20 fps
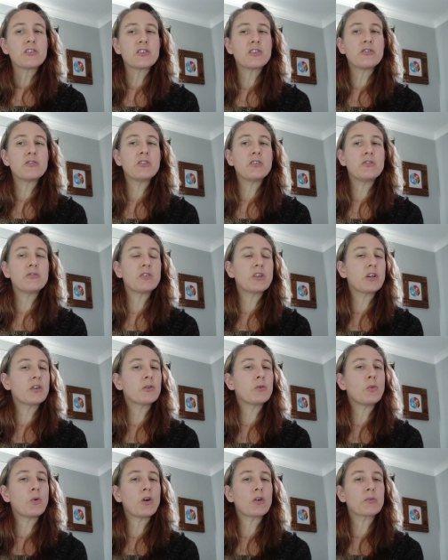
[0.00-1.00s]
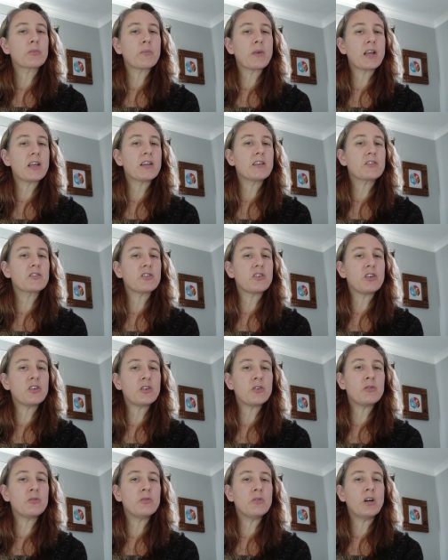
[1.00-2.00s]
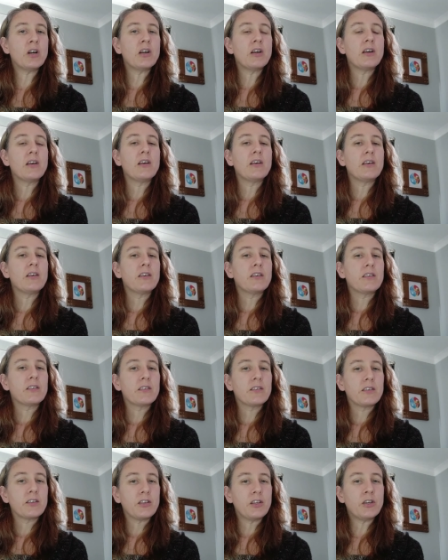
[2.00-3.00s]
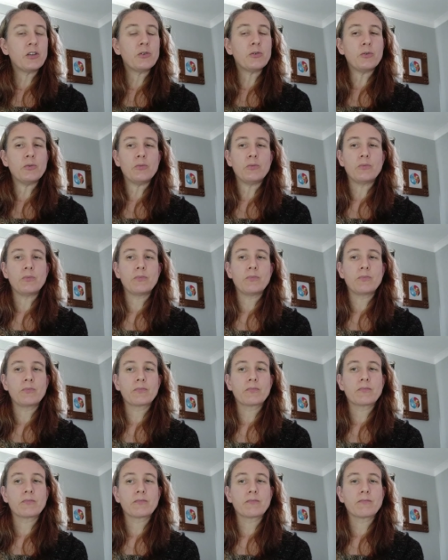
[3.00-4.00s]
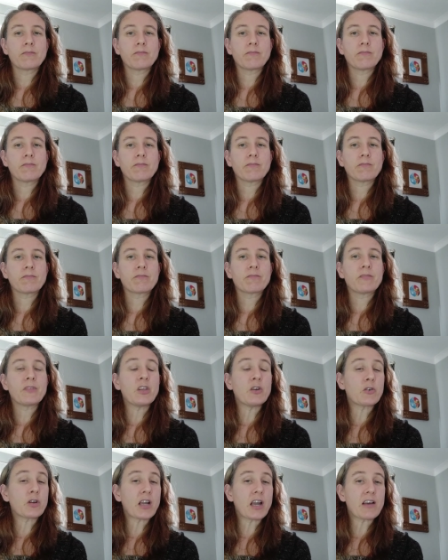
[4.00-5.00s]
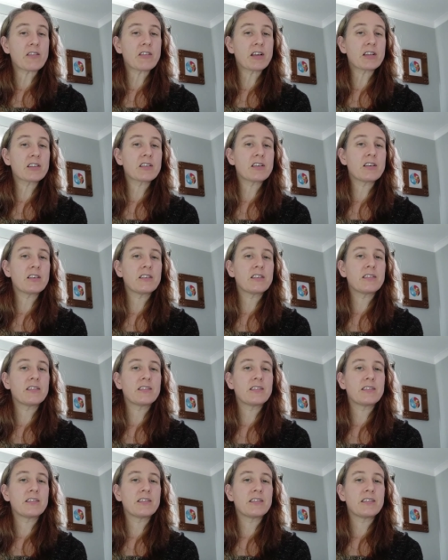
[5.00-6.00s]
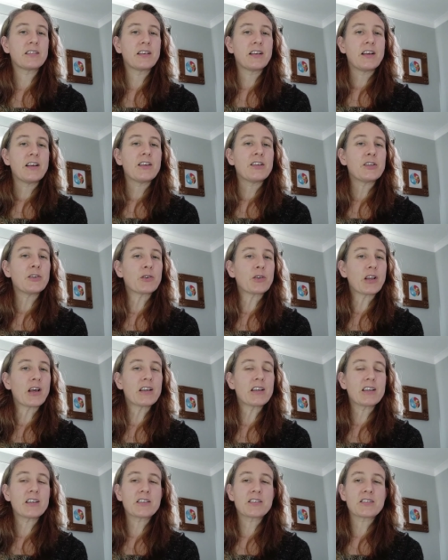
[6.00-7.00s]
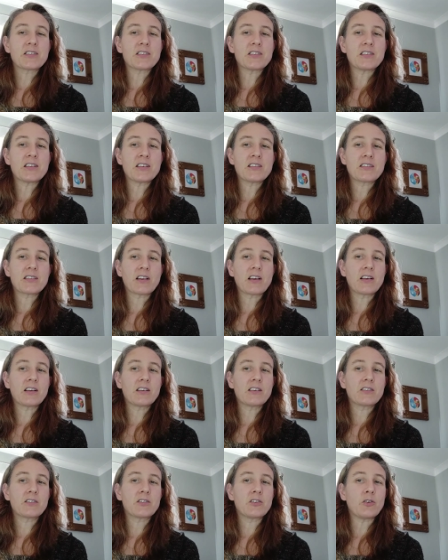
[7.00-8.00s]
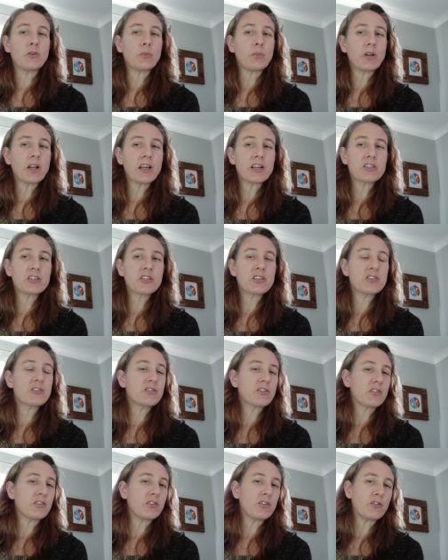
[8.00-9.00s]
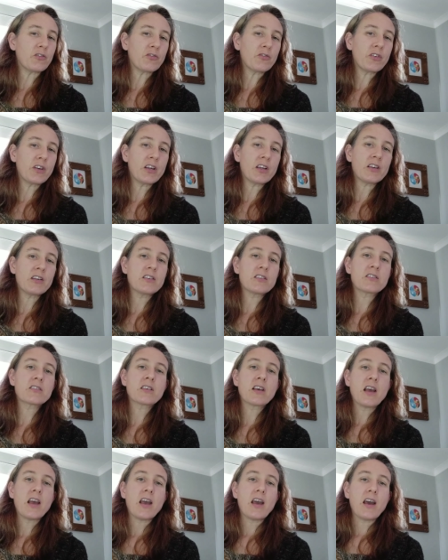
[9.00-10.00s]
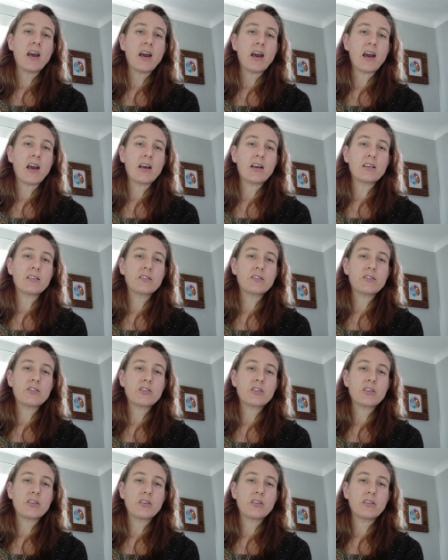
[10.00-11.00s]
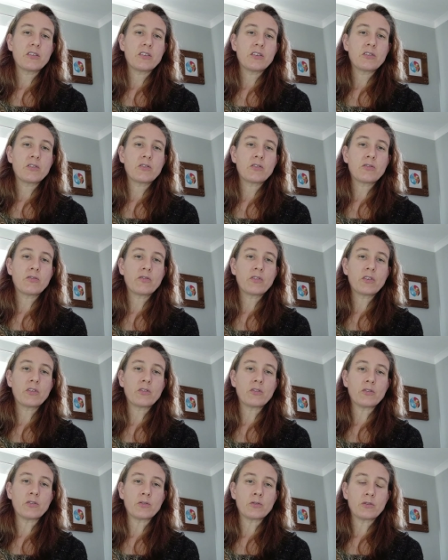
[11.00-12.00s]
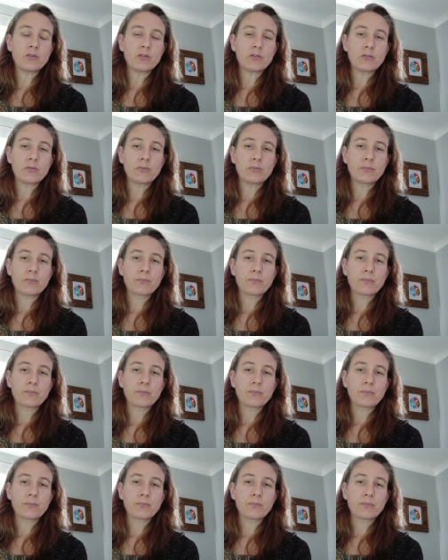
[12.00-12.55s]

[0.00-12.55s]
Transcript: Do you know what makes you you? Your character, your likes and dislikes, your pleasures and your fears, and your flaws.